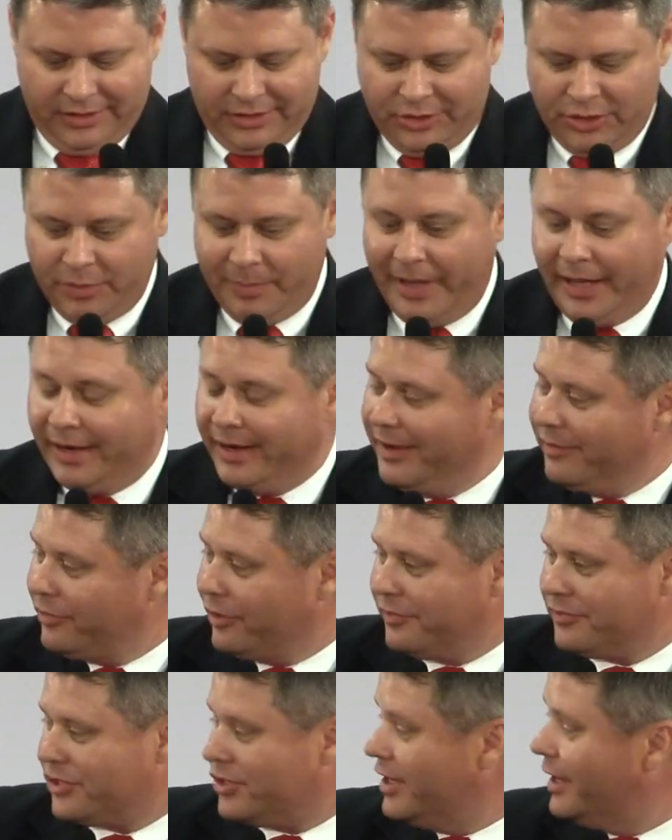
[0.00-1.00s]
You may
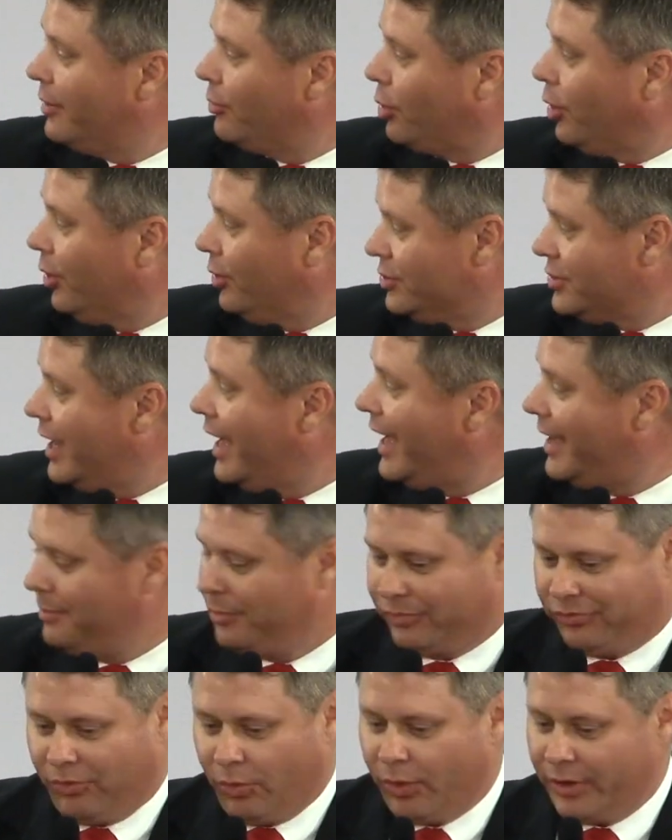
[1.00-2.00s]
never have said Roll Tide
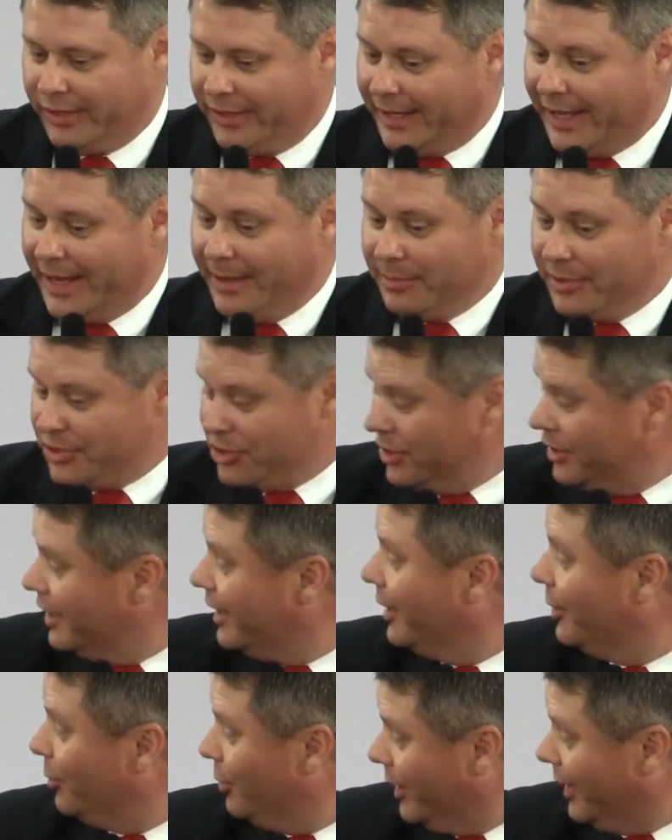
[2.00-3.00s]
before today, but you
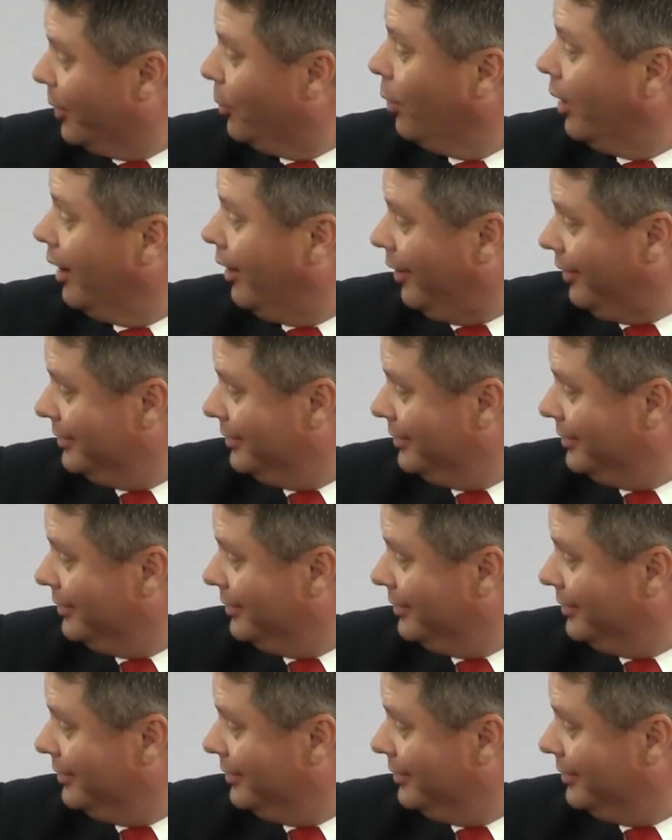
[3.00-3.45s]
did it really well.